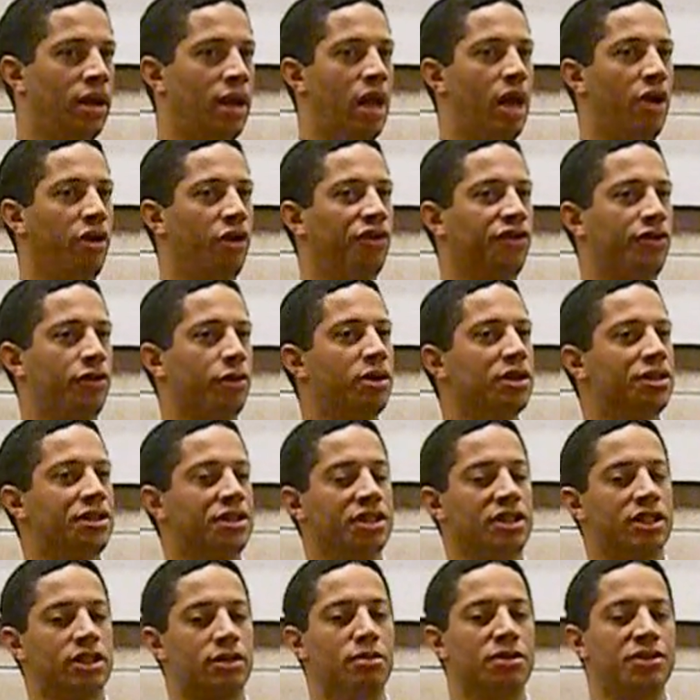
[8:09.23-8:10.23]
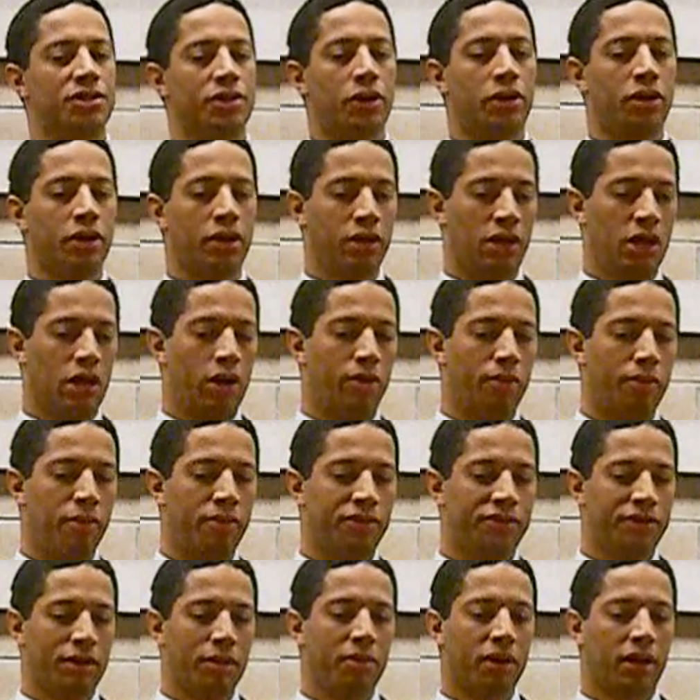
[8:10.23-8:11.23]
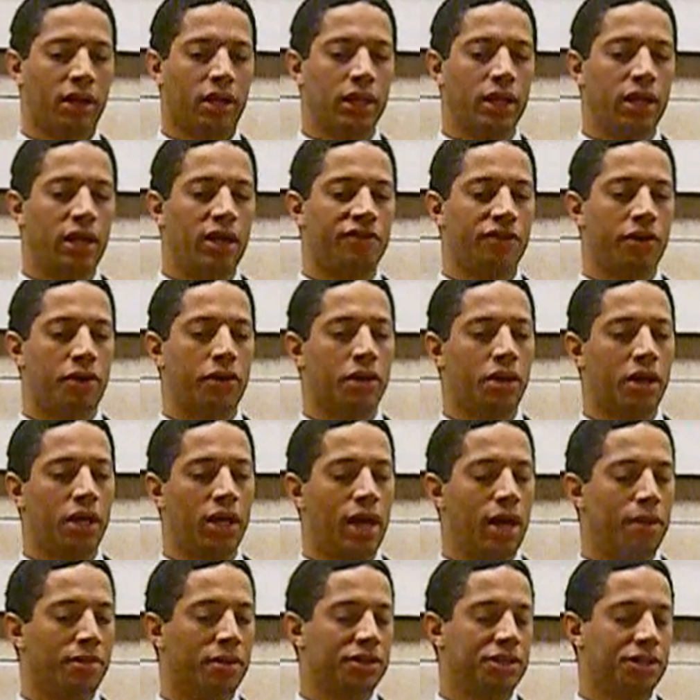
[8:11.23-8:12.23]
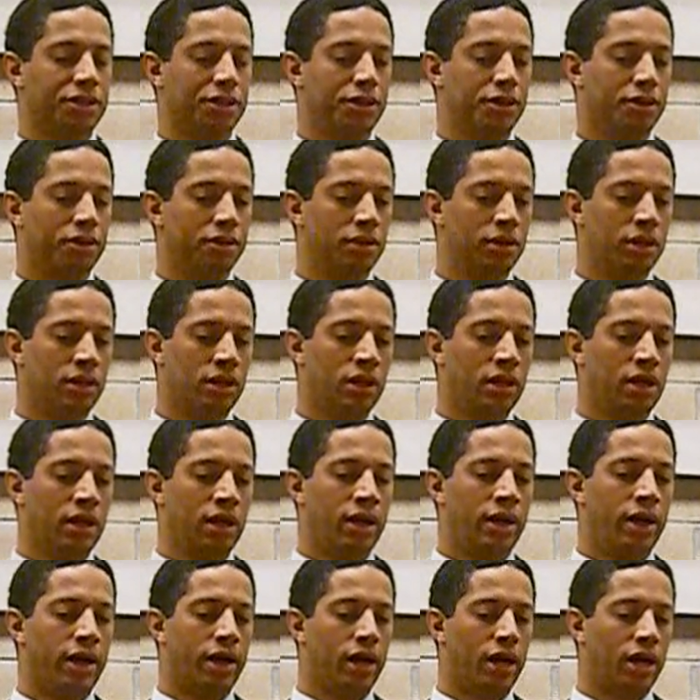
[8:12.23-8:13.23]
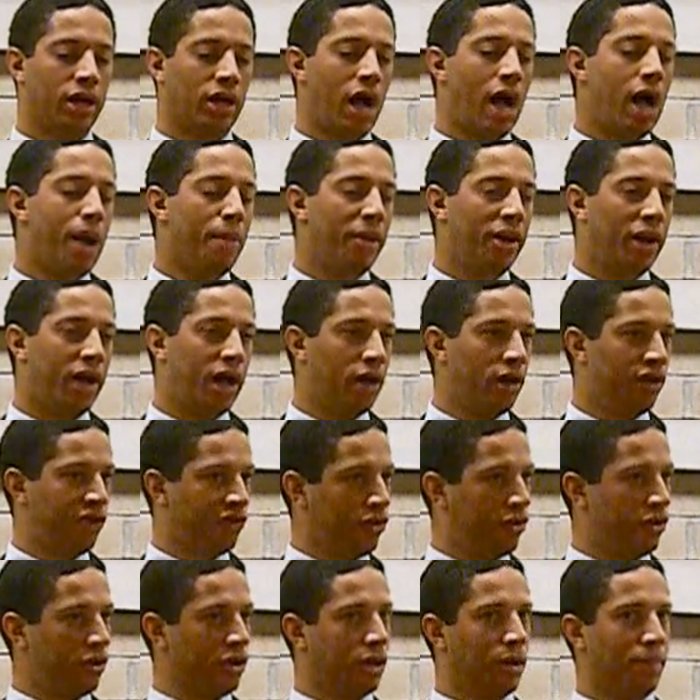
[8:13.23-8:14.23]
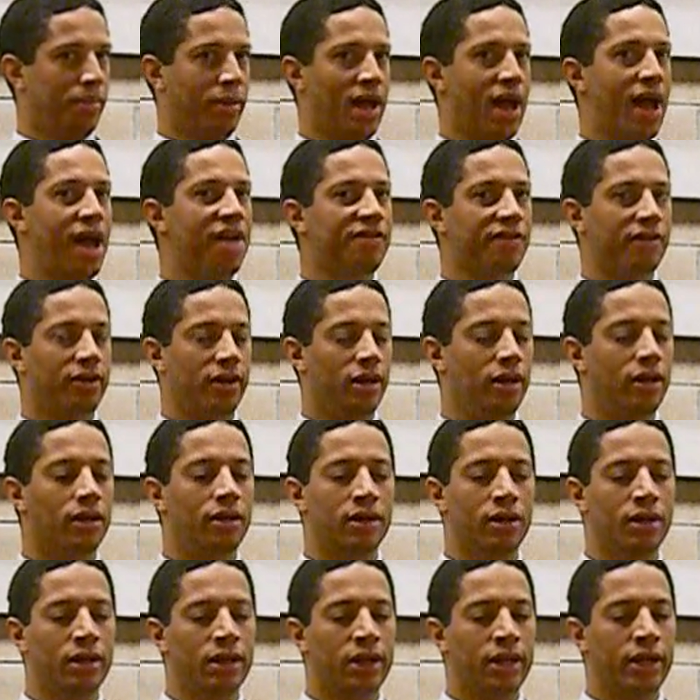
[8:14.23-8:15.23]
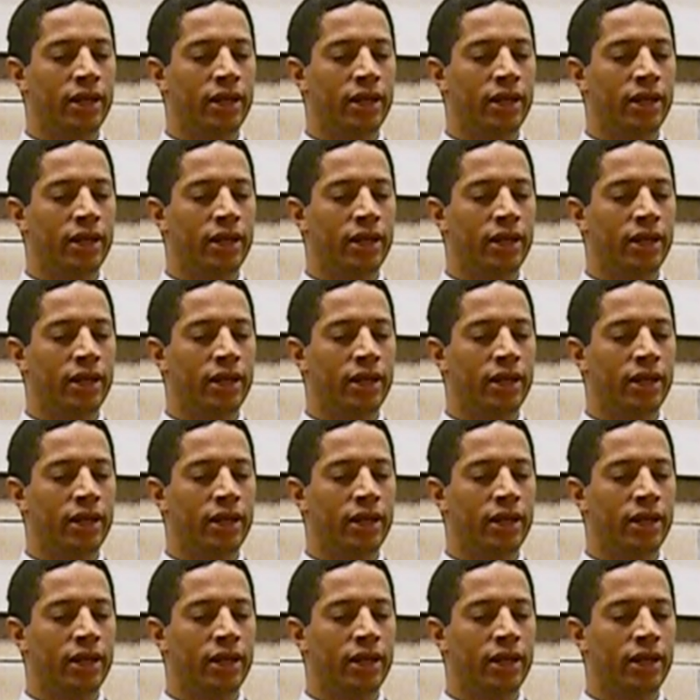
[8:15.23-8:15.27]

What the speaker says: Now, your sewer system is typically only able to accommodate a certain capacity.